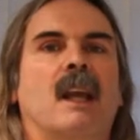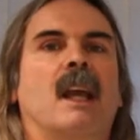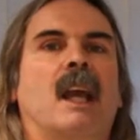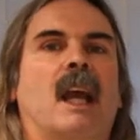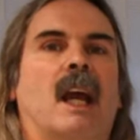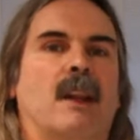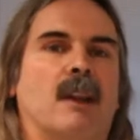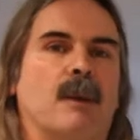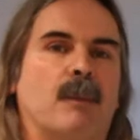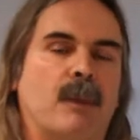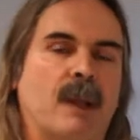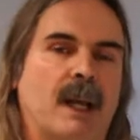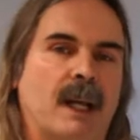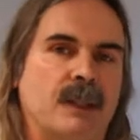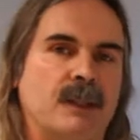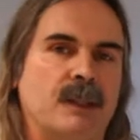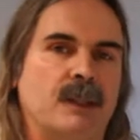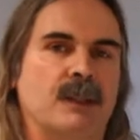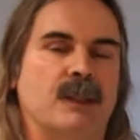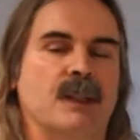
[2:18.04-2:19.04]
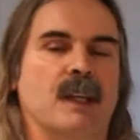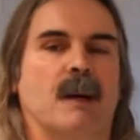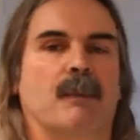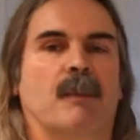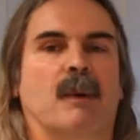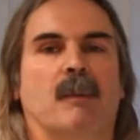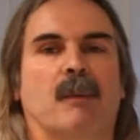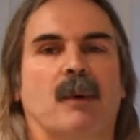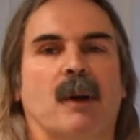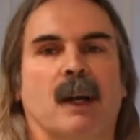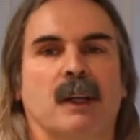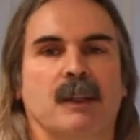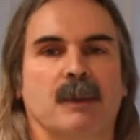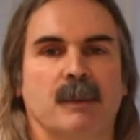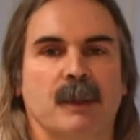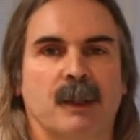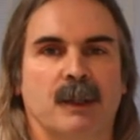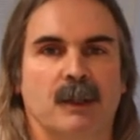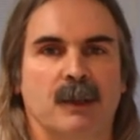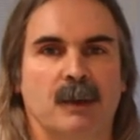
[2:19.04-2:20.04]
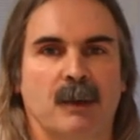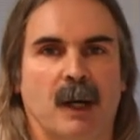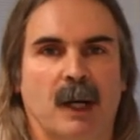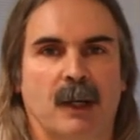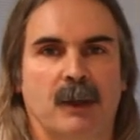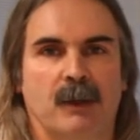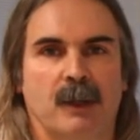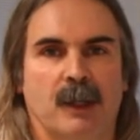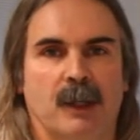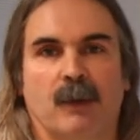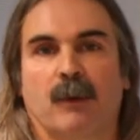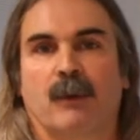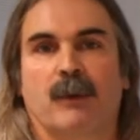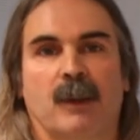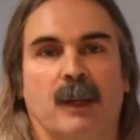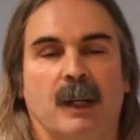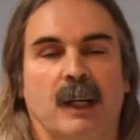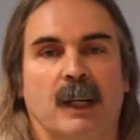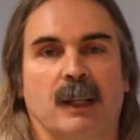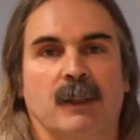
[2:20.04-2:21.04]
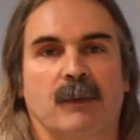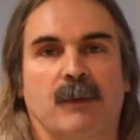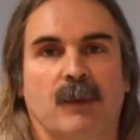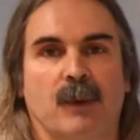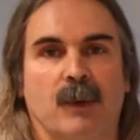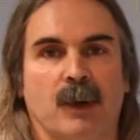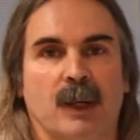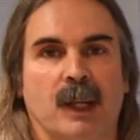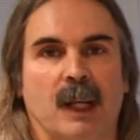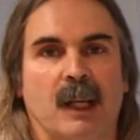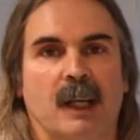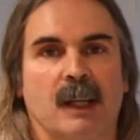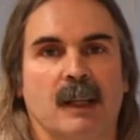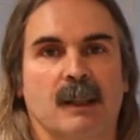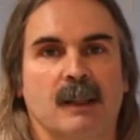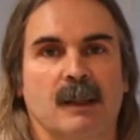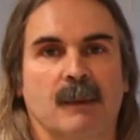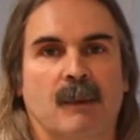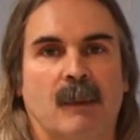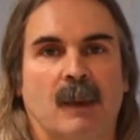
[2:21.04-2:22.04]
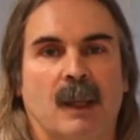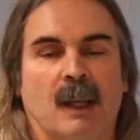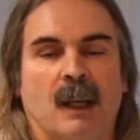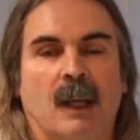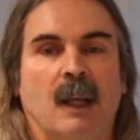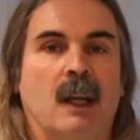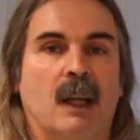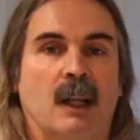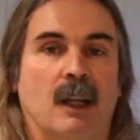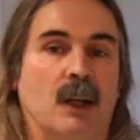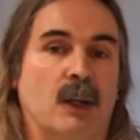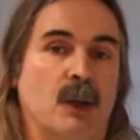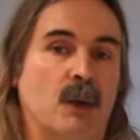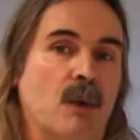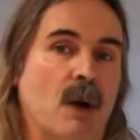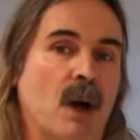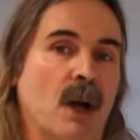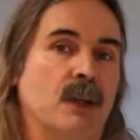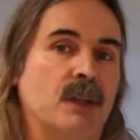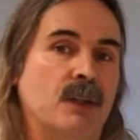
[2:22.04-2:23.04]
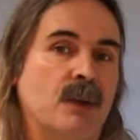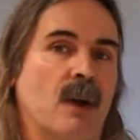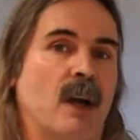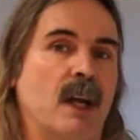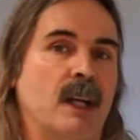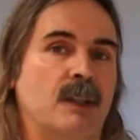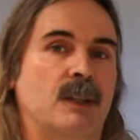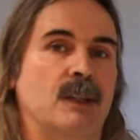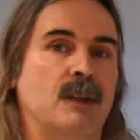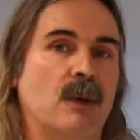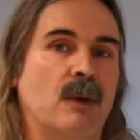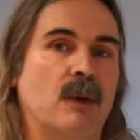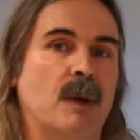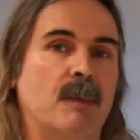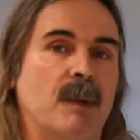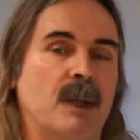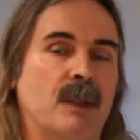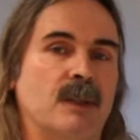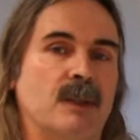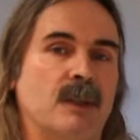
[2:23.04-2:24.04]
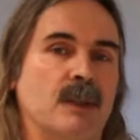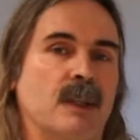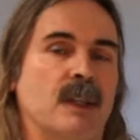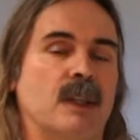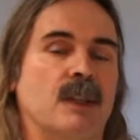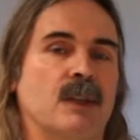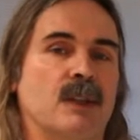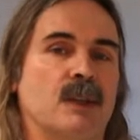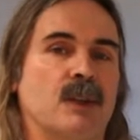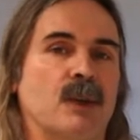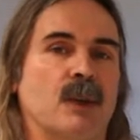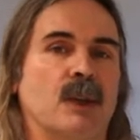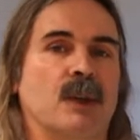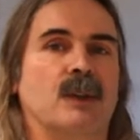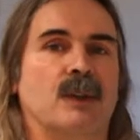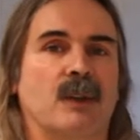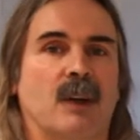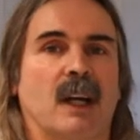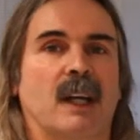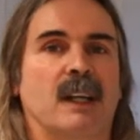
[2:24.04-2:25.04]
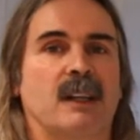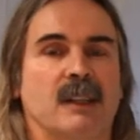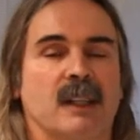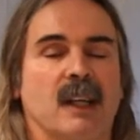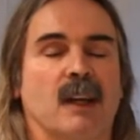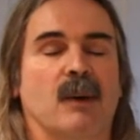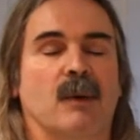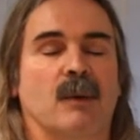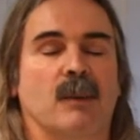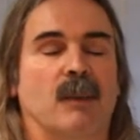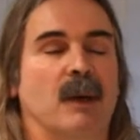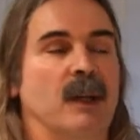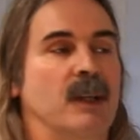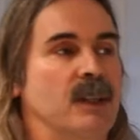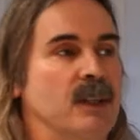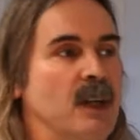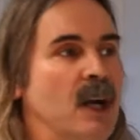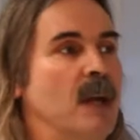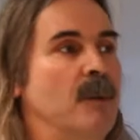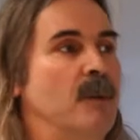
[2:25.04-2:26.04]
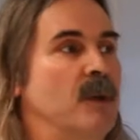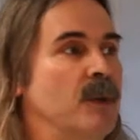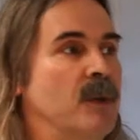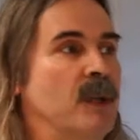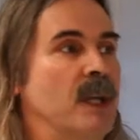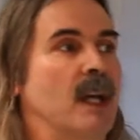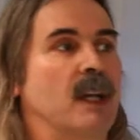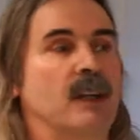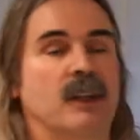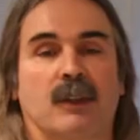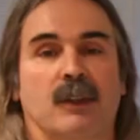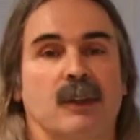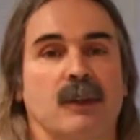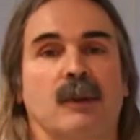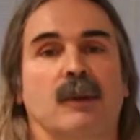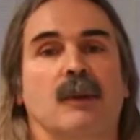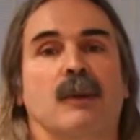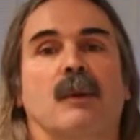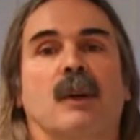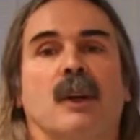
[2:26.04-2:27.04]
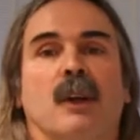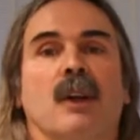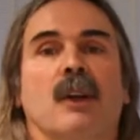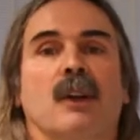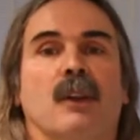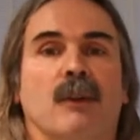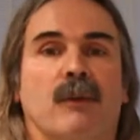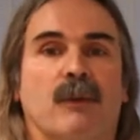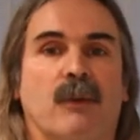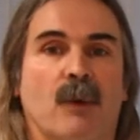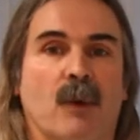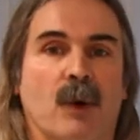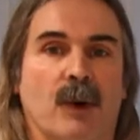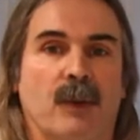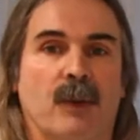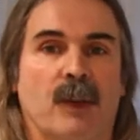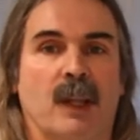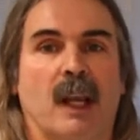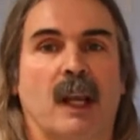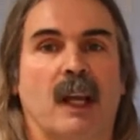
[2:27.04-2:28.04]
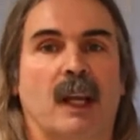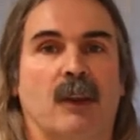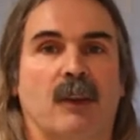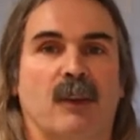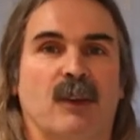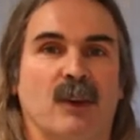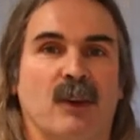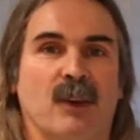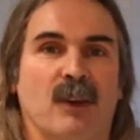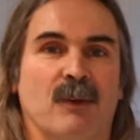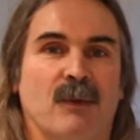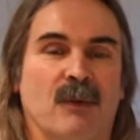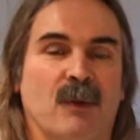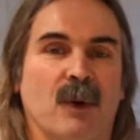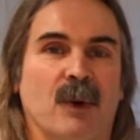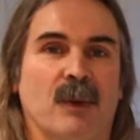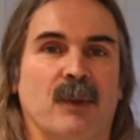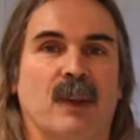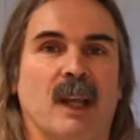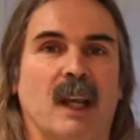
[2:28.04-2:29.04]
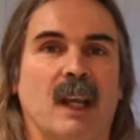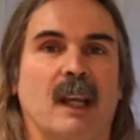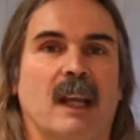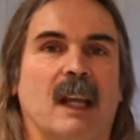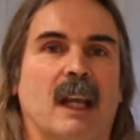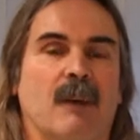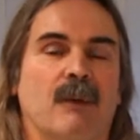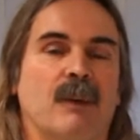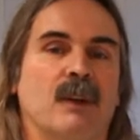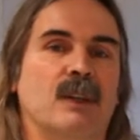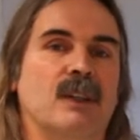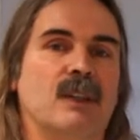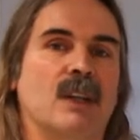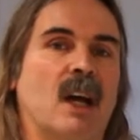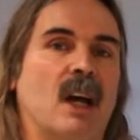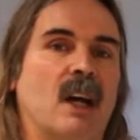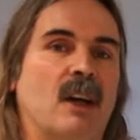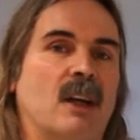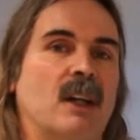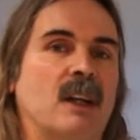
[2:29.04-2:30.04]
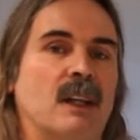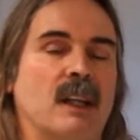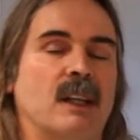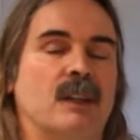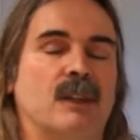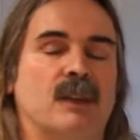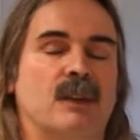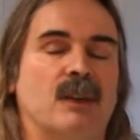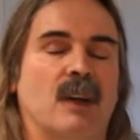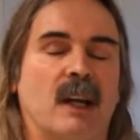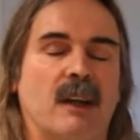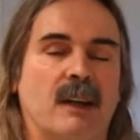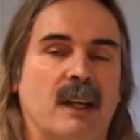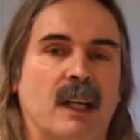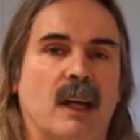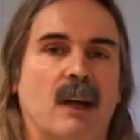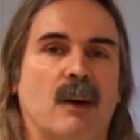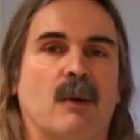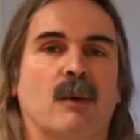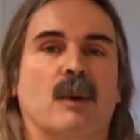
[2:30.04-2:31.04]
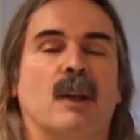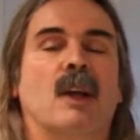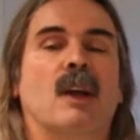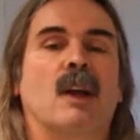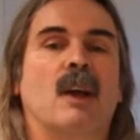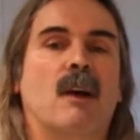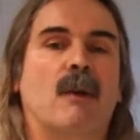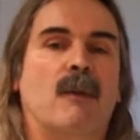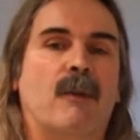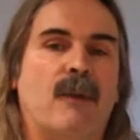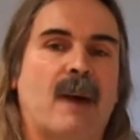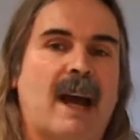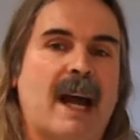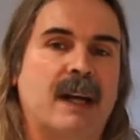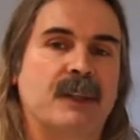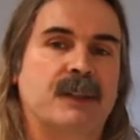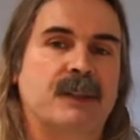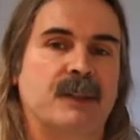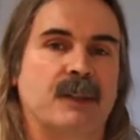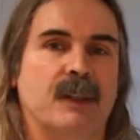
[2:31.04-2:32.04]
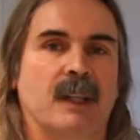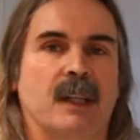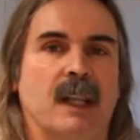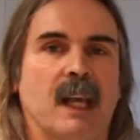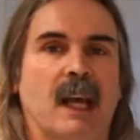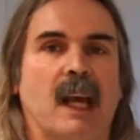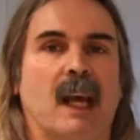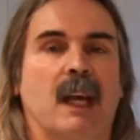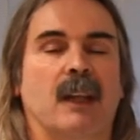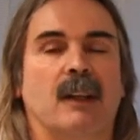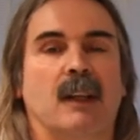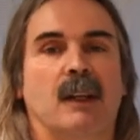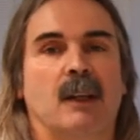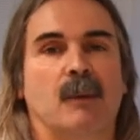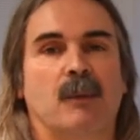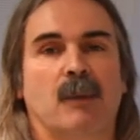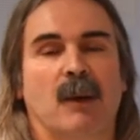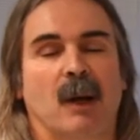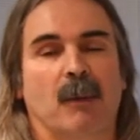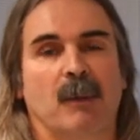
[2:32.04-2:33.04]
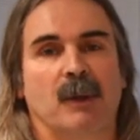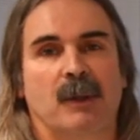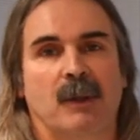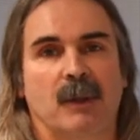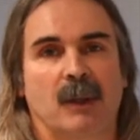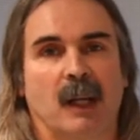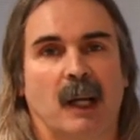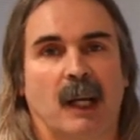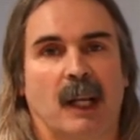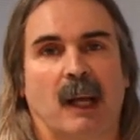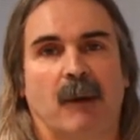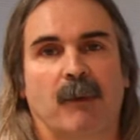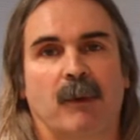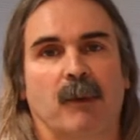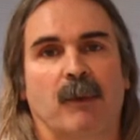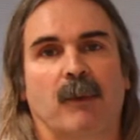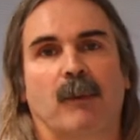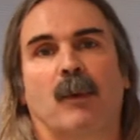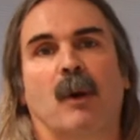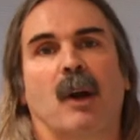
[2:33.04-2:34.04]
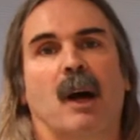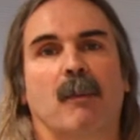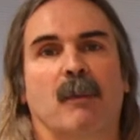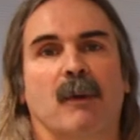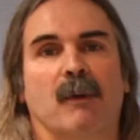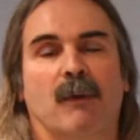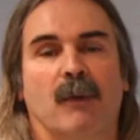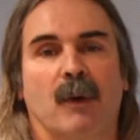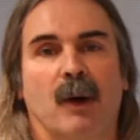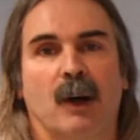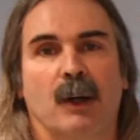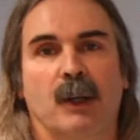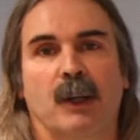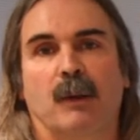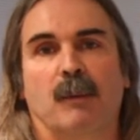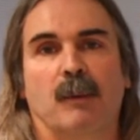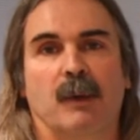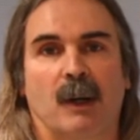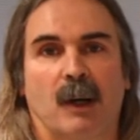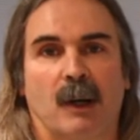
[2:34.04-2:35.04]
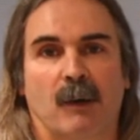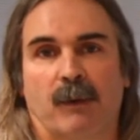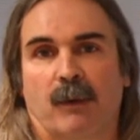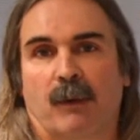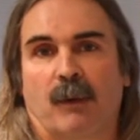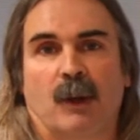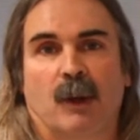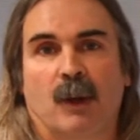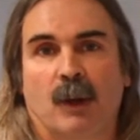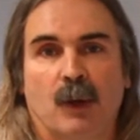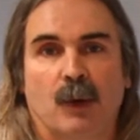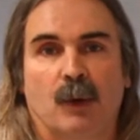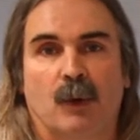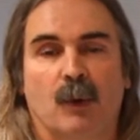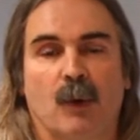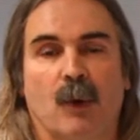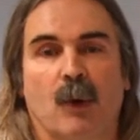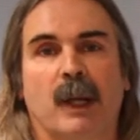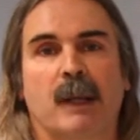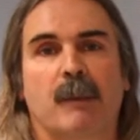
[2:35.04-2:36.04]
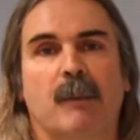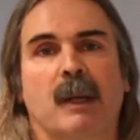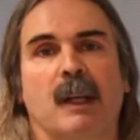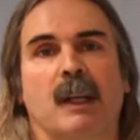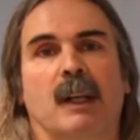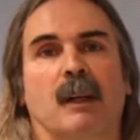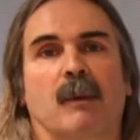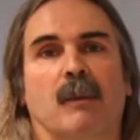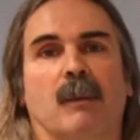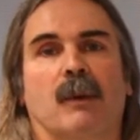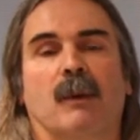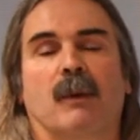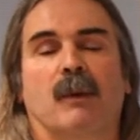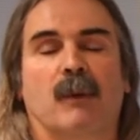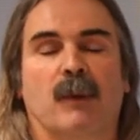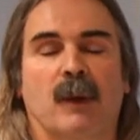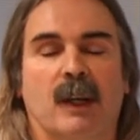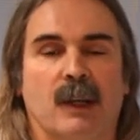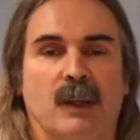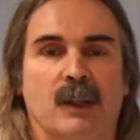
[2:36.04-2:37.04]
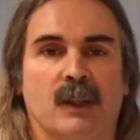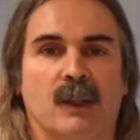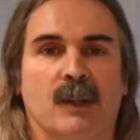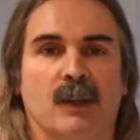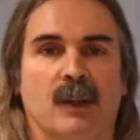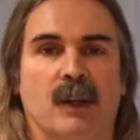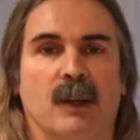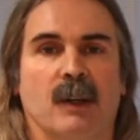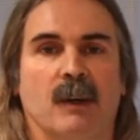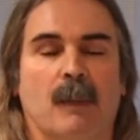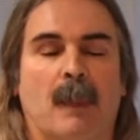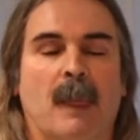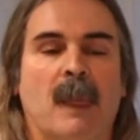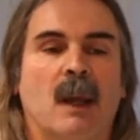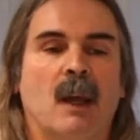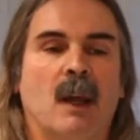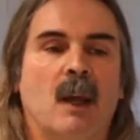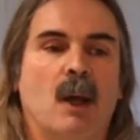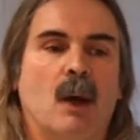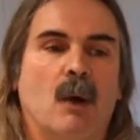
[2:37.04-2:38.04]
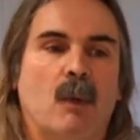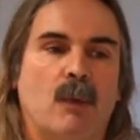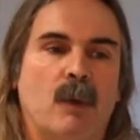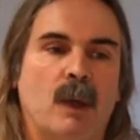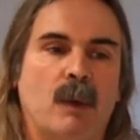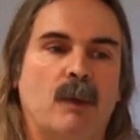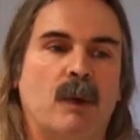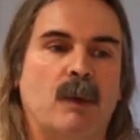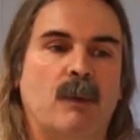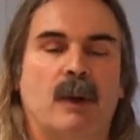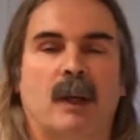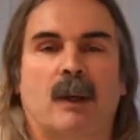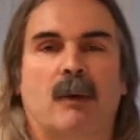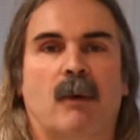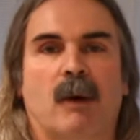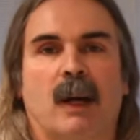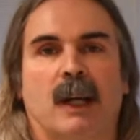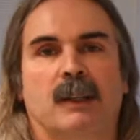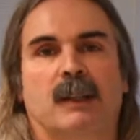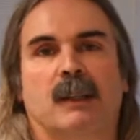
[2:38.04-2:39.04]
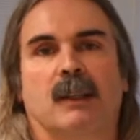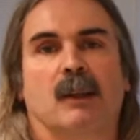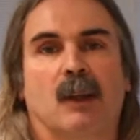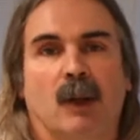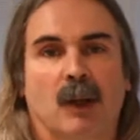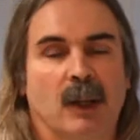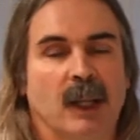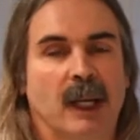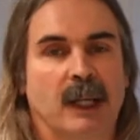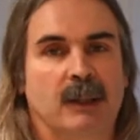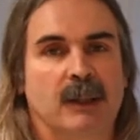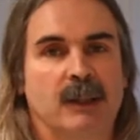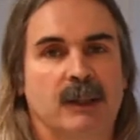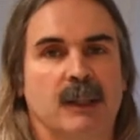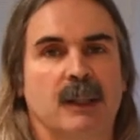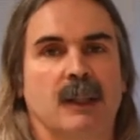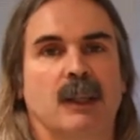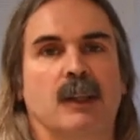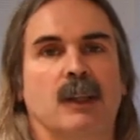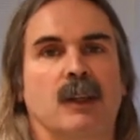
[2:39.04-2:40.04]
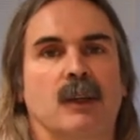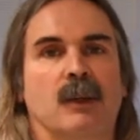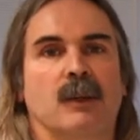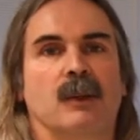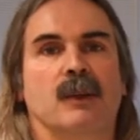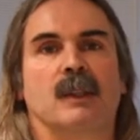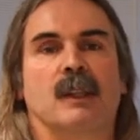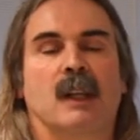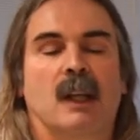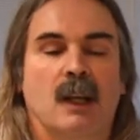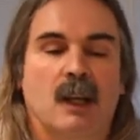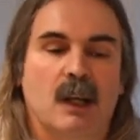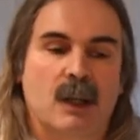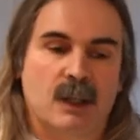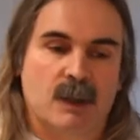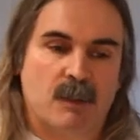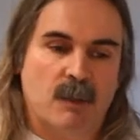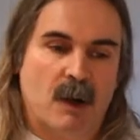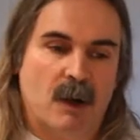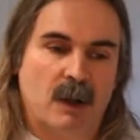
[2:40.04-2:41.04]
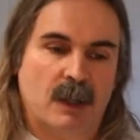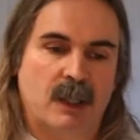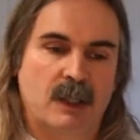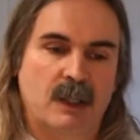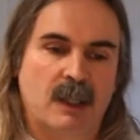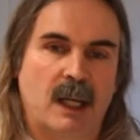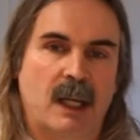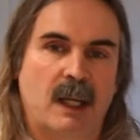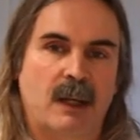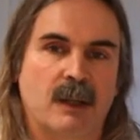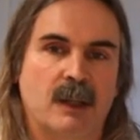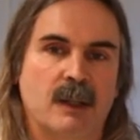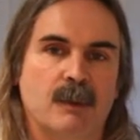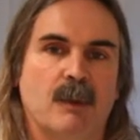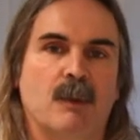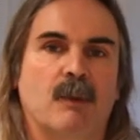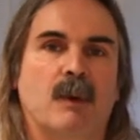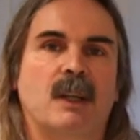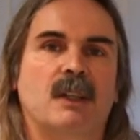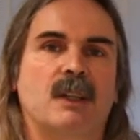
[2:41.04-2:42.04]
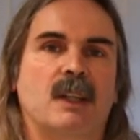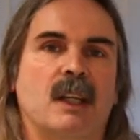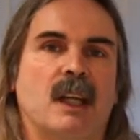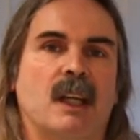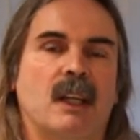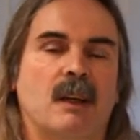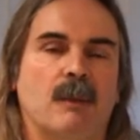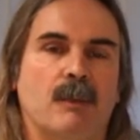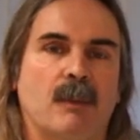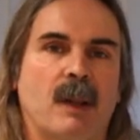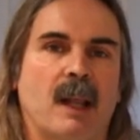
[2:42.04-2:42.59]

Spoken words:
And the plants use up approximately 200 over the next 4 days. Now you are trying to go and make sure that your soil dries out by the time you get to the third or fourth day. If your soil is drying out faster than that, then you probably do not have the proper volume of growing medium in soil. We would request or like to see you use small containers, but once you get your